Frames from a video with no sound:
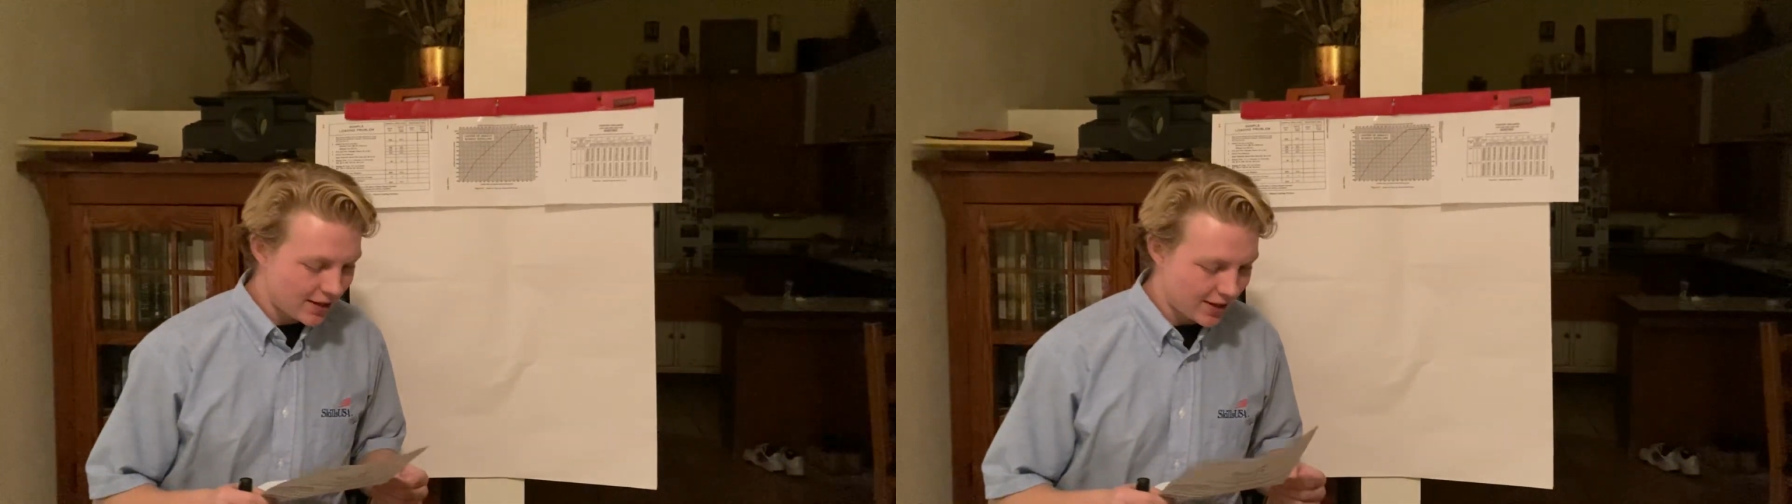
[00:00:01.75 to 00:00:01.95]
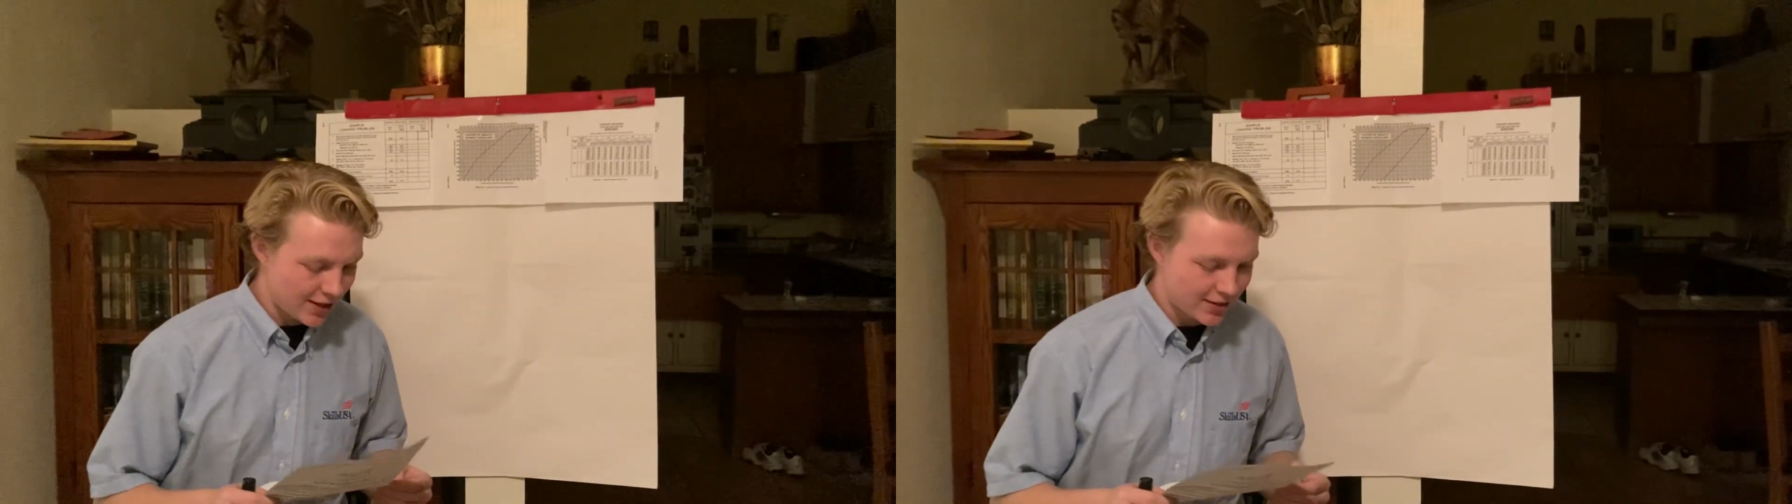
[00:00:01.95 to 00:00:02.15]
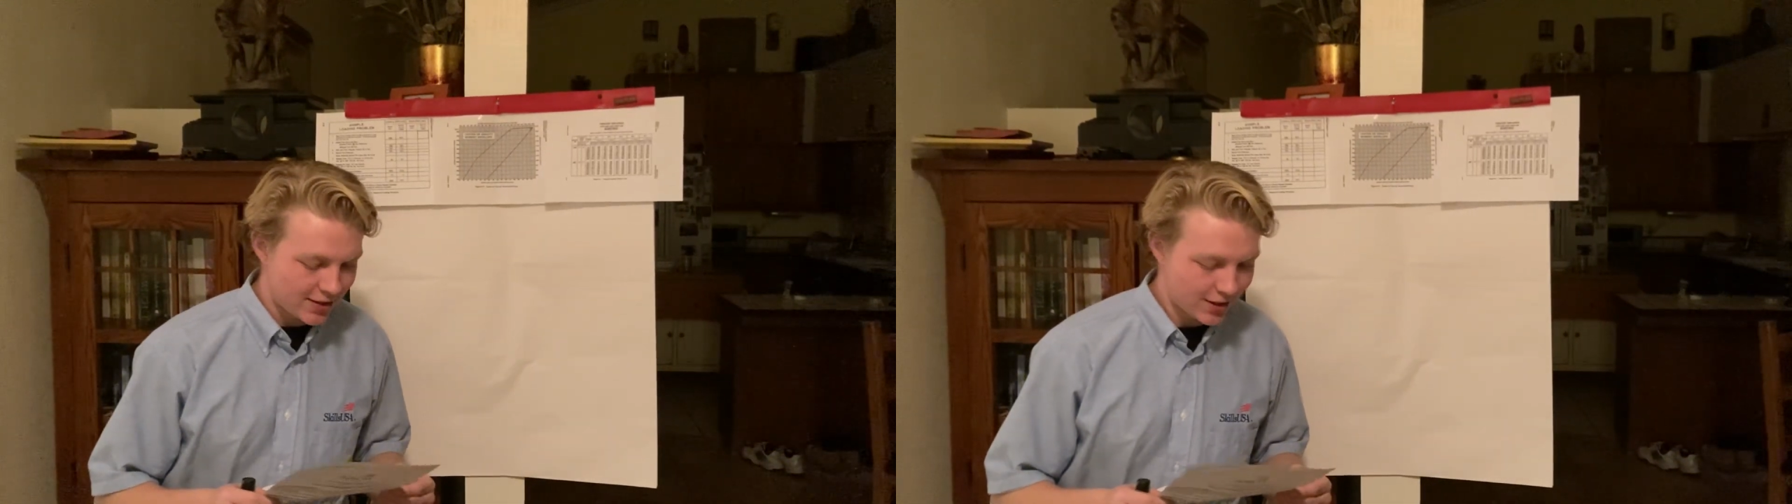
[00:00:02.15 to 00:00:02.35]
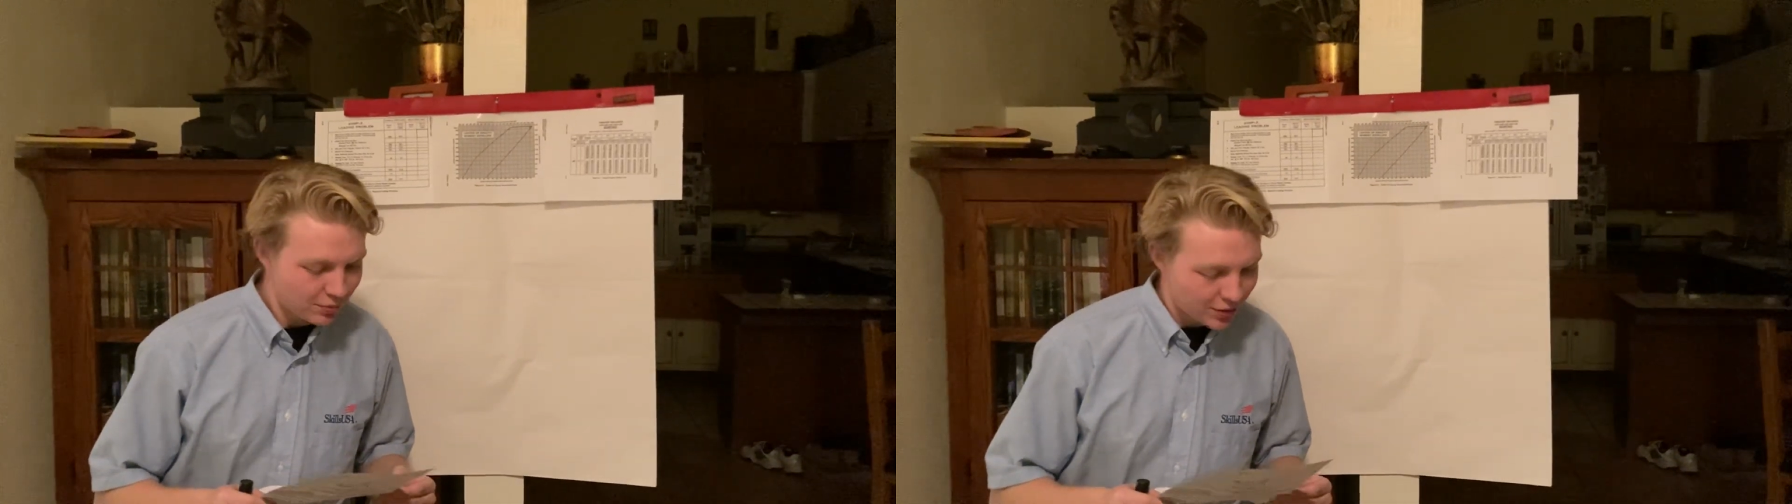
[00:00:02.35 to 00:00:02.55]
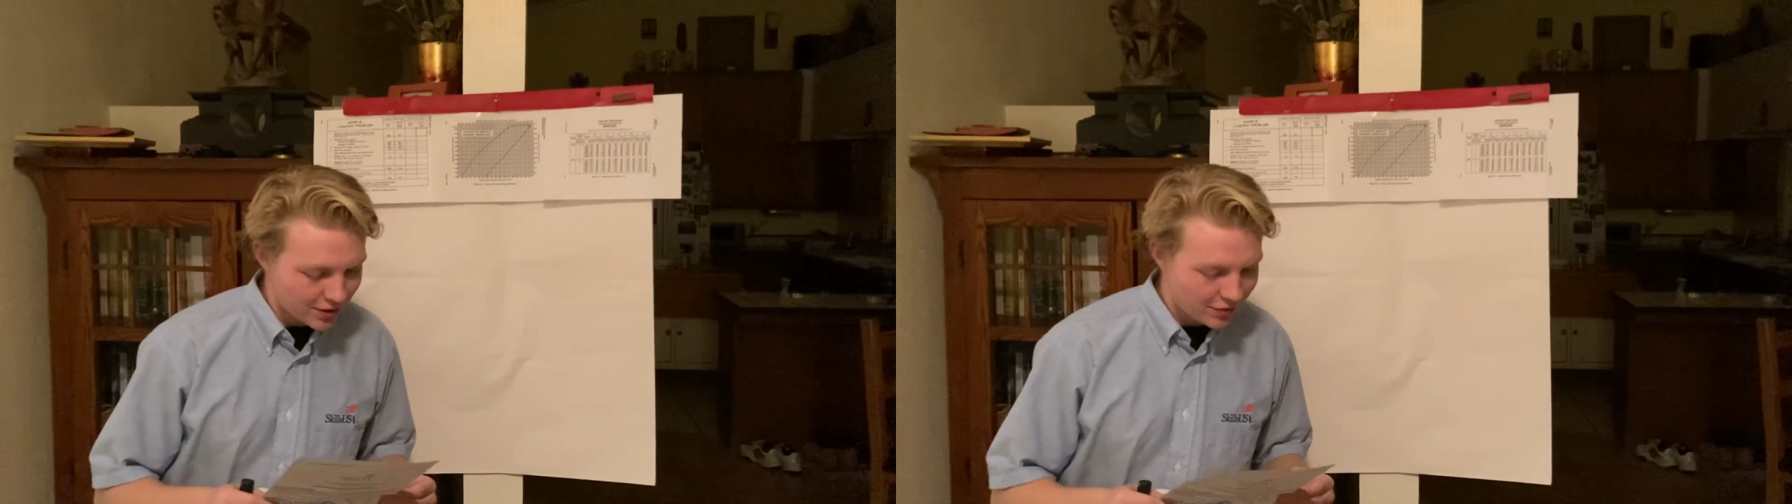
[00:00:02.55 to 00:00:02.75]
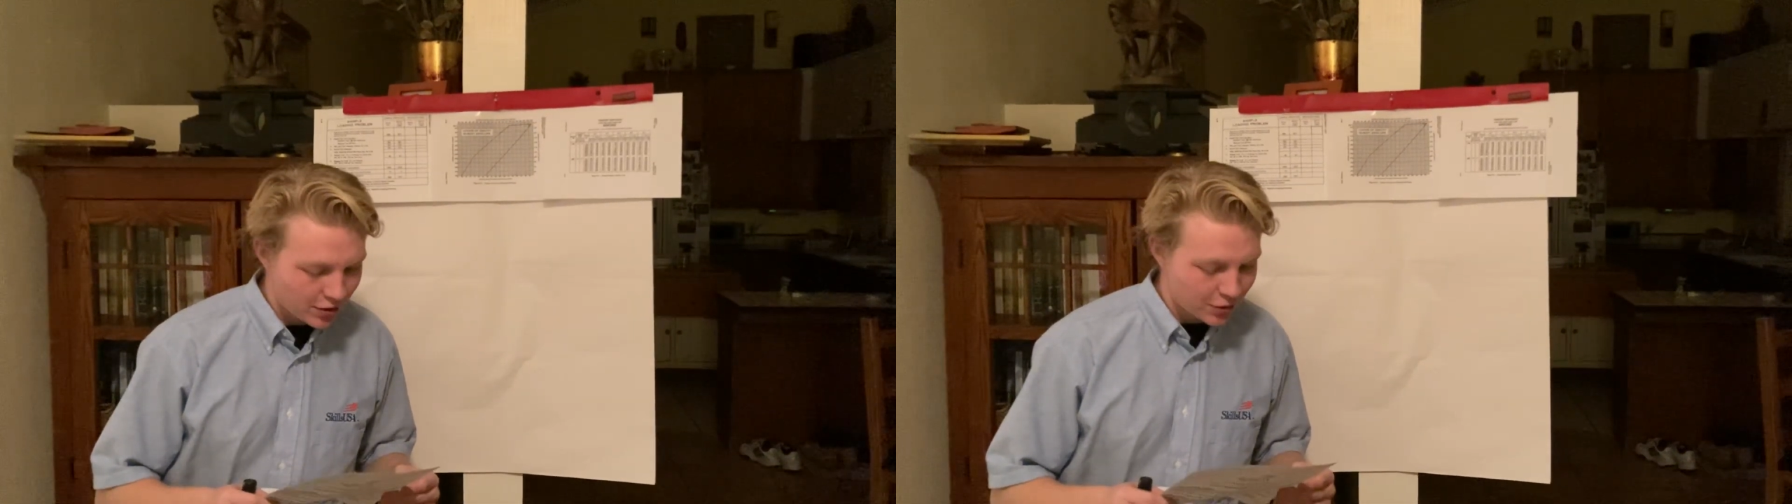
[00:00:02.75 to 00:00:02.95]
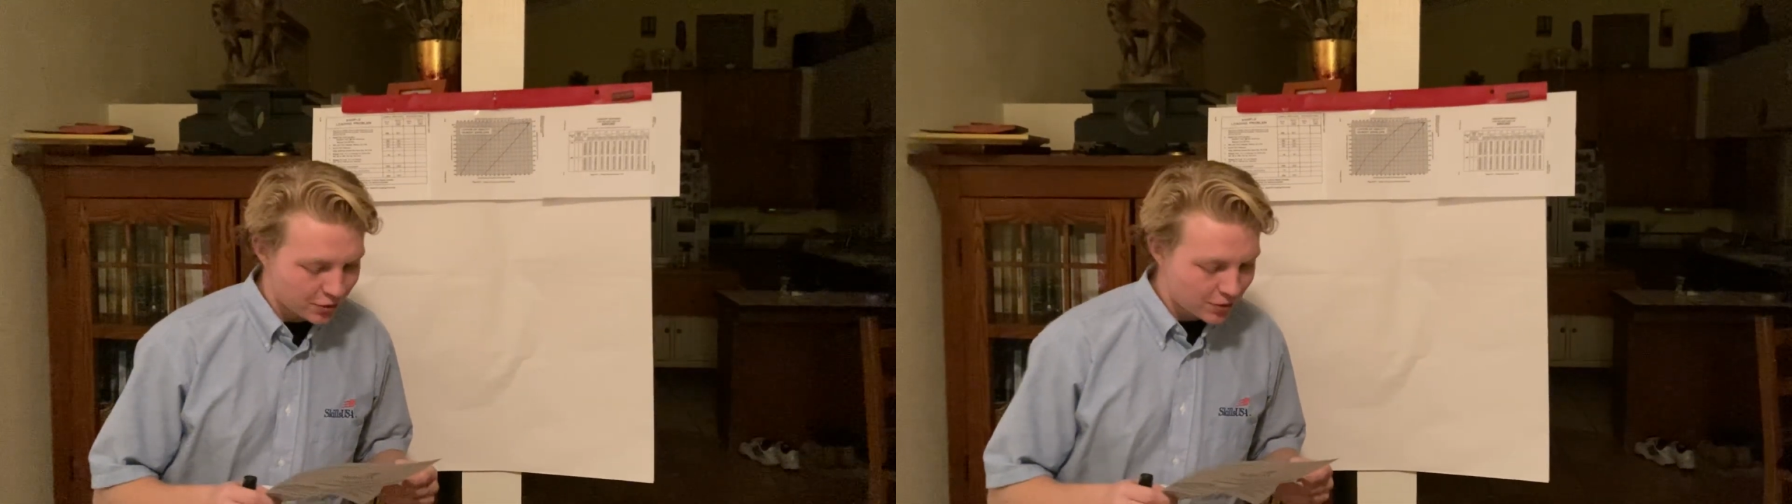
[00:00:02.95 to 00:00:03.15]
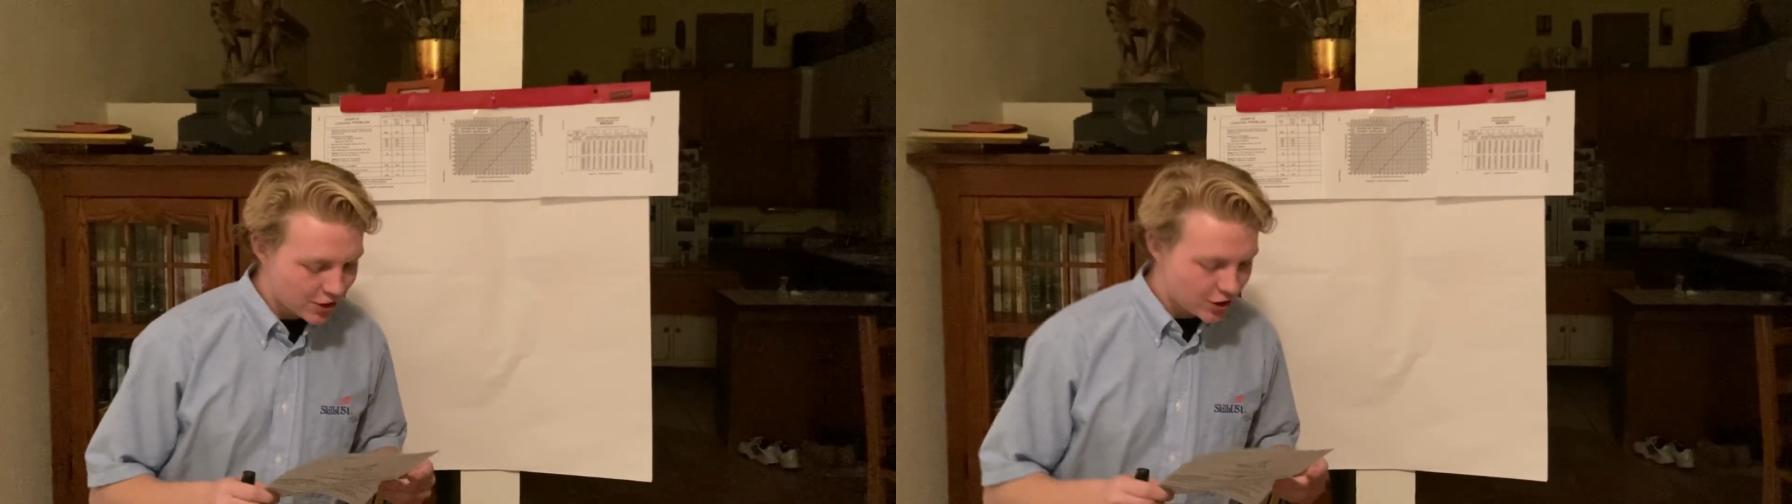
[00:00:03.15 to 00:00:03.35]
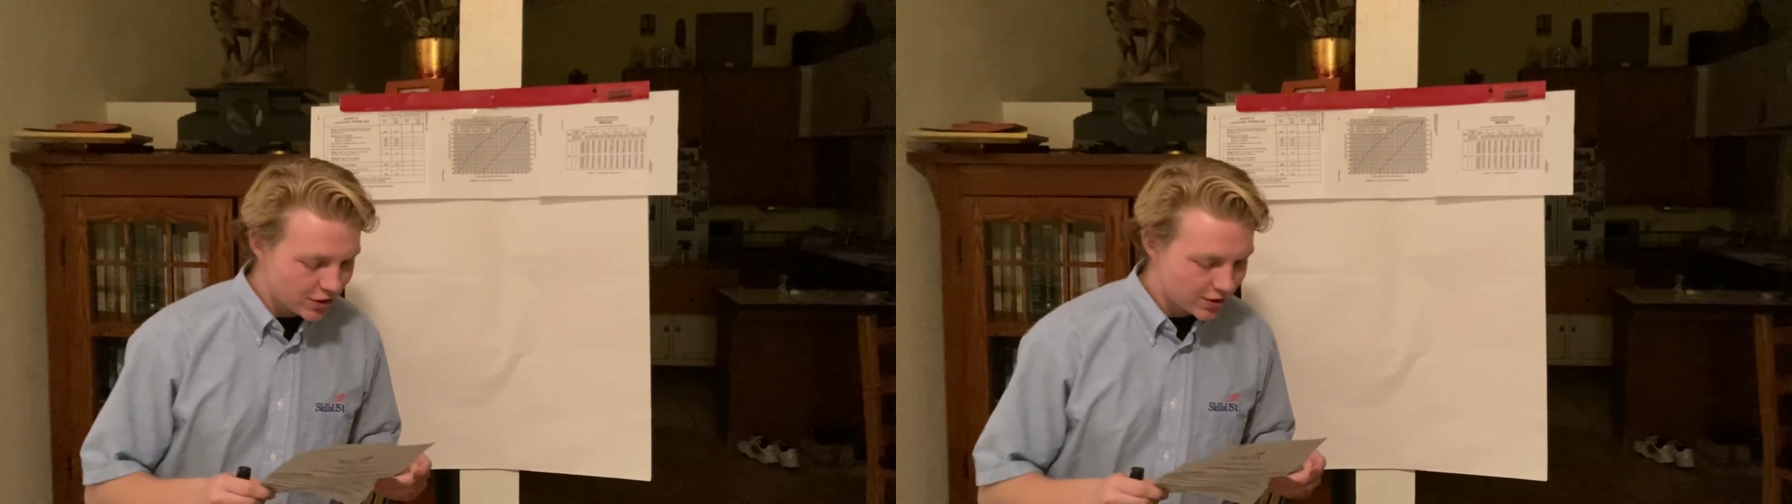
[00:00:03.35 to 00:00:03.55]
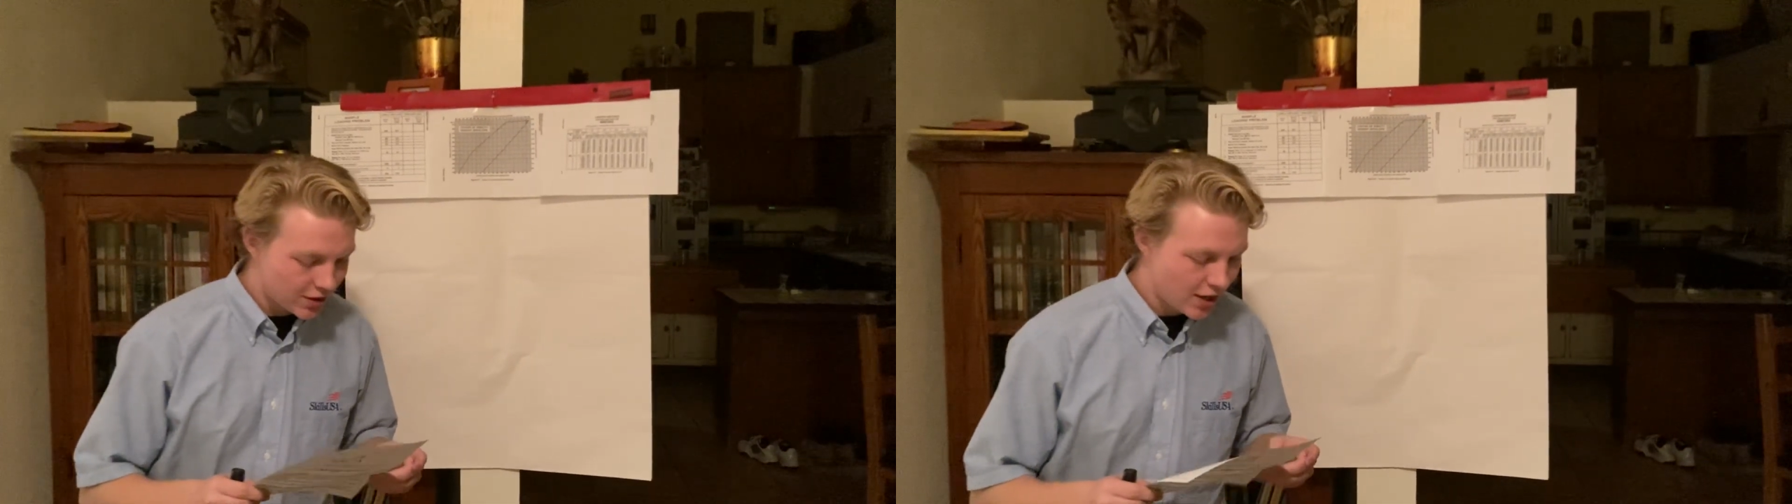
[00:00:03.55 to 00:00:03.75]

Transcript: is to complete the following questions.